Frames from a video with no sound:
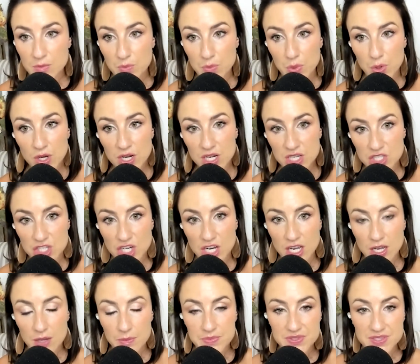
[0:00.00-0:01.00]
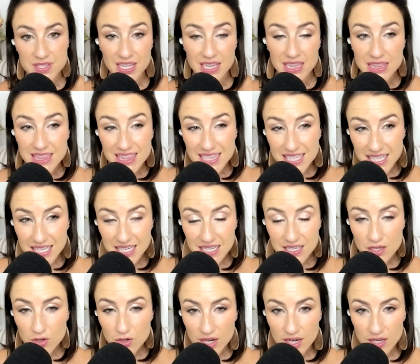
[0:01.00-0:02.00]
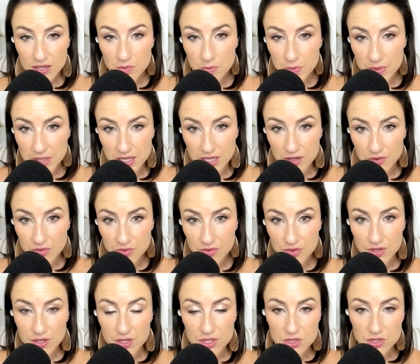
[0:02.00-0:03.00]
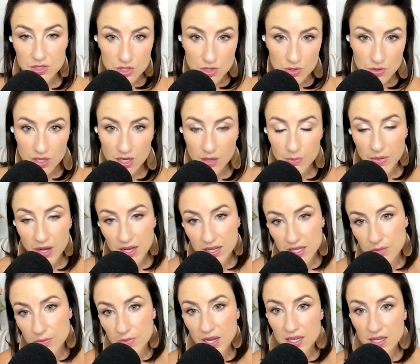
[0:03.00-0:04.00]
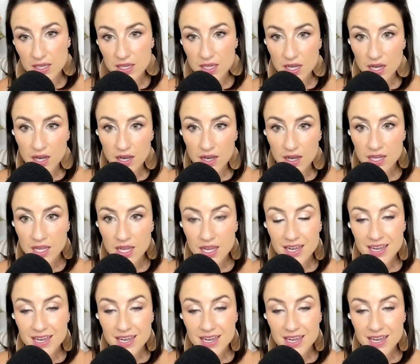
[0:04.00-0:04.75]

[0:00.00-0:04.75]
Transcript: pork chops, lean ground beef, tuna, mahi mahi, cod.